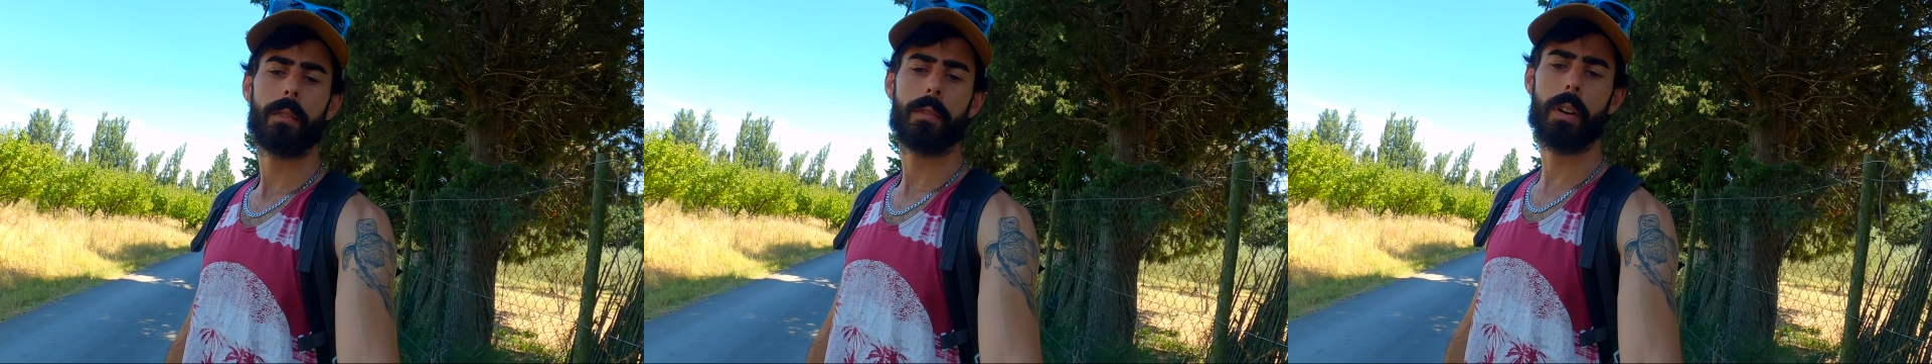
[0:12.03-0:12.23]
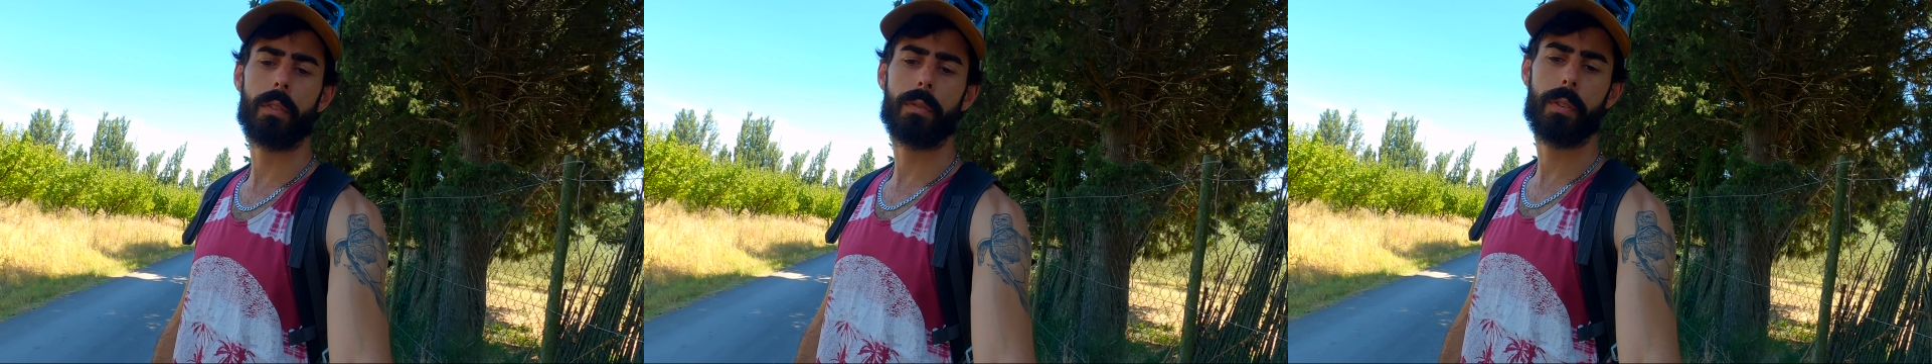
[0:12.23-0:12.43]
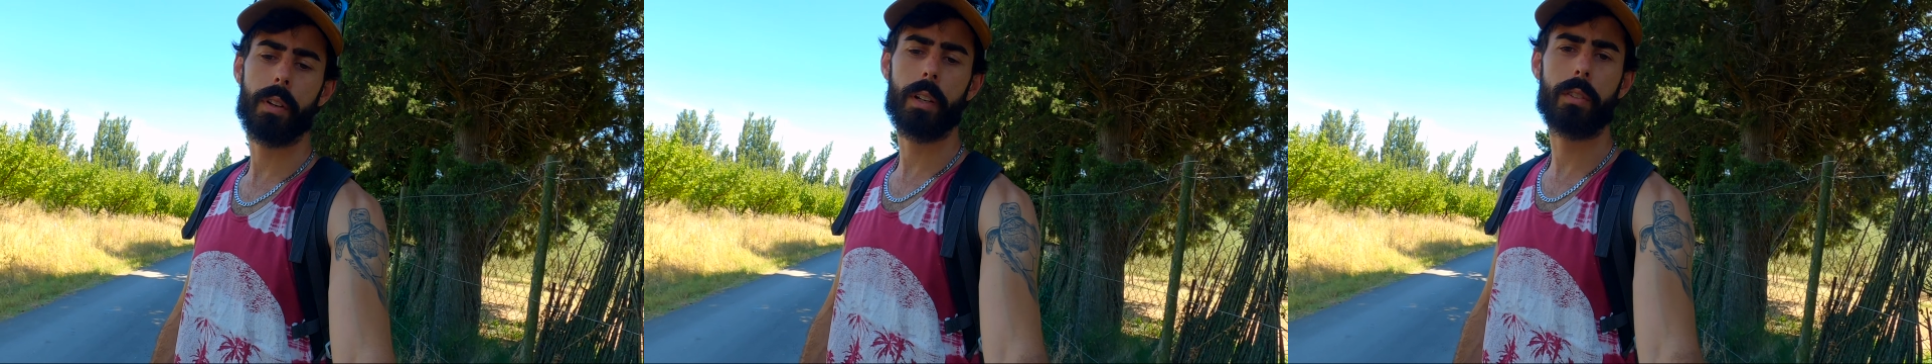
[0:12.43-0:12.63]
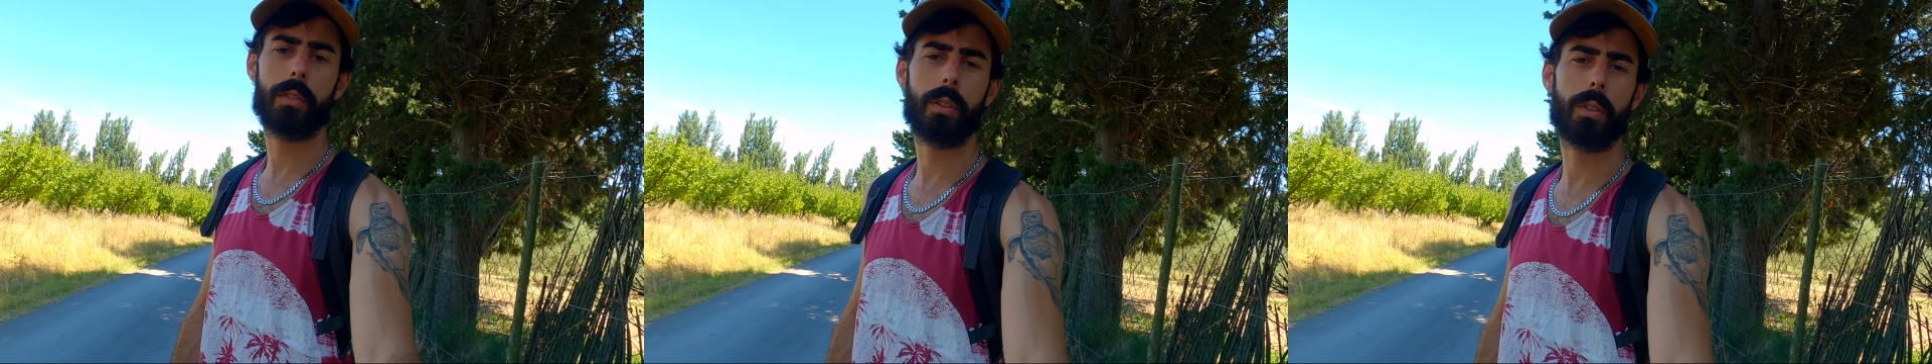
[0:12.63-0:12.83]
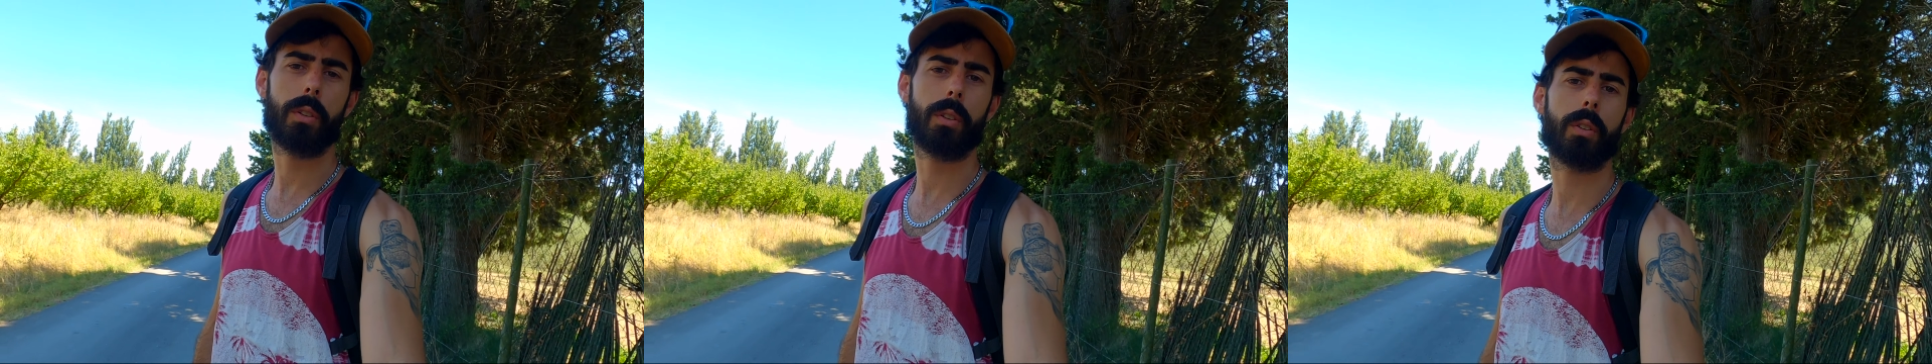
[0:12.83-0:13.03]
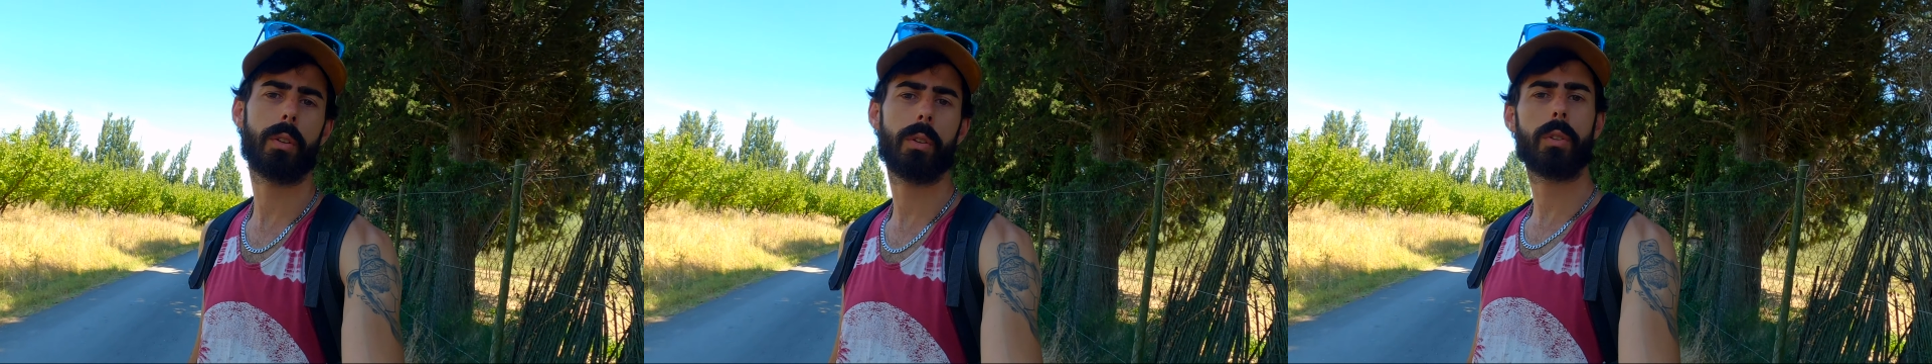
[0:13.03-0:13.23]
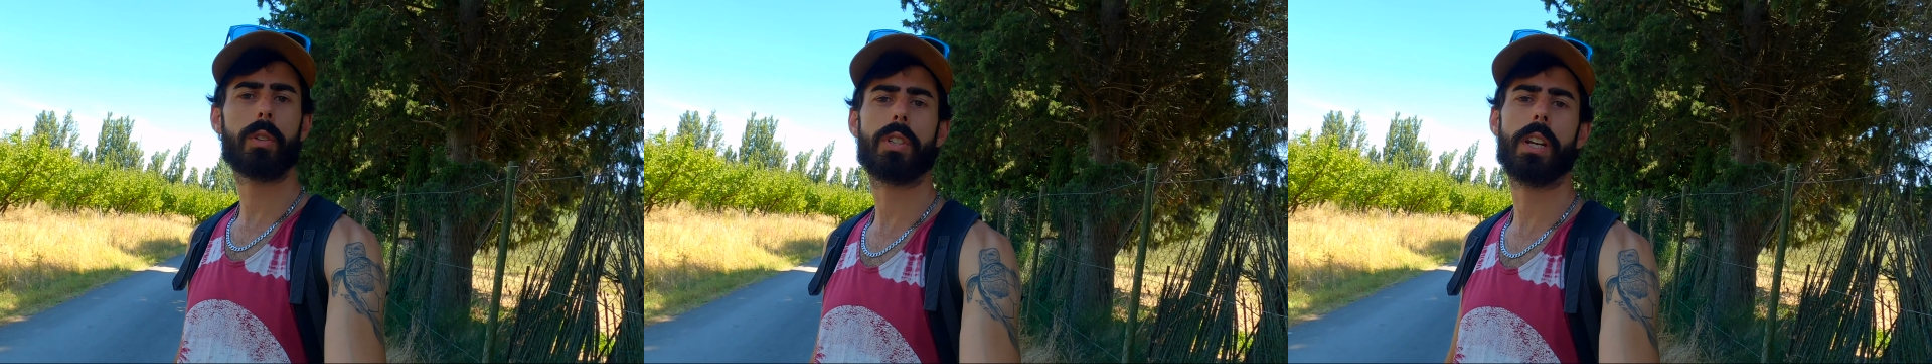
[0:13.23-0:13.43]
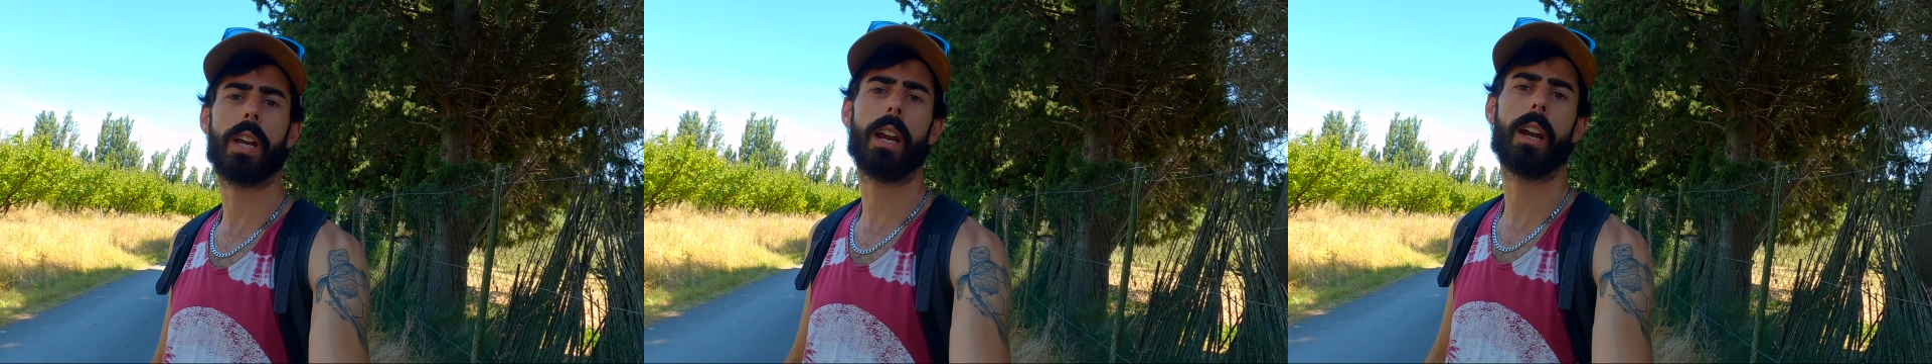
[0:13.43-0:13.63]
Feel free to
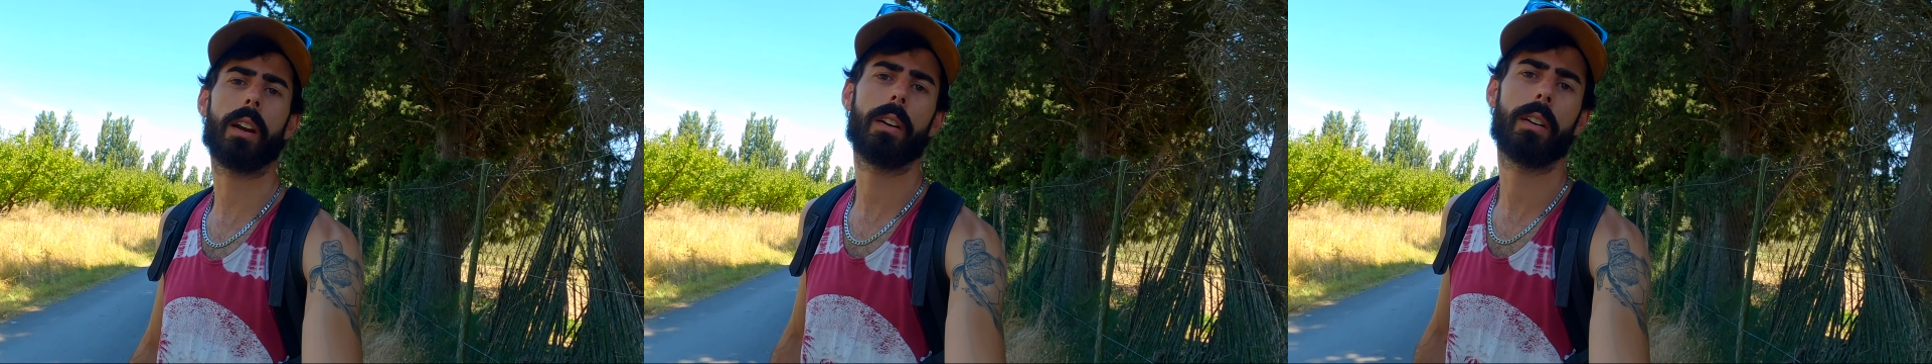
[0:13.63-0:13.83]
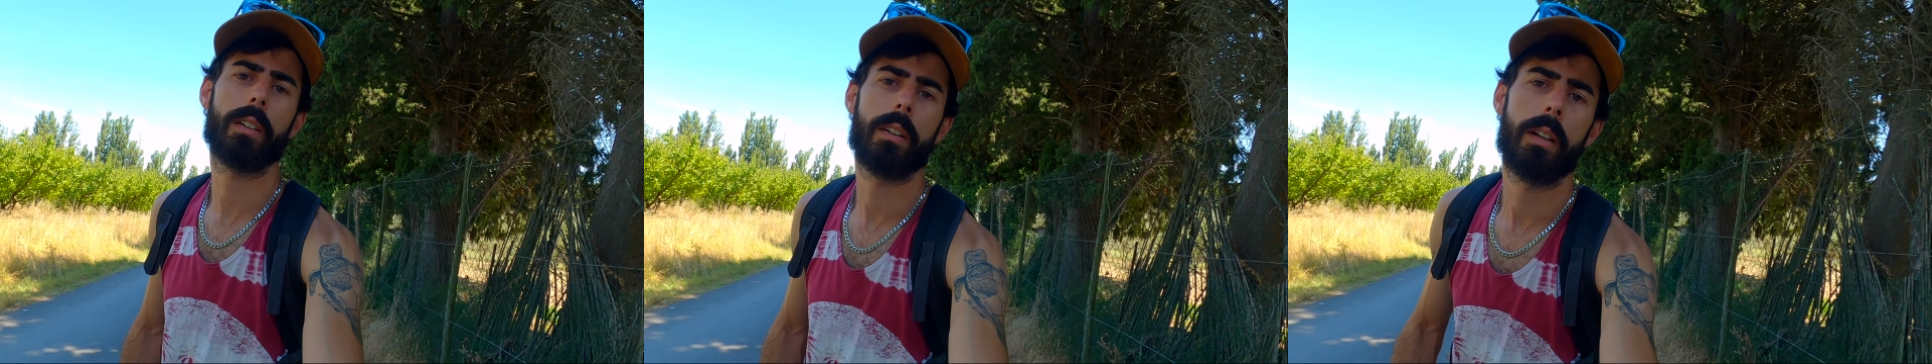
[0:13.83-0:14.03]
share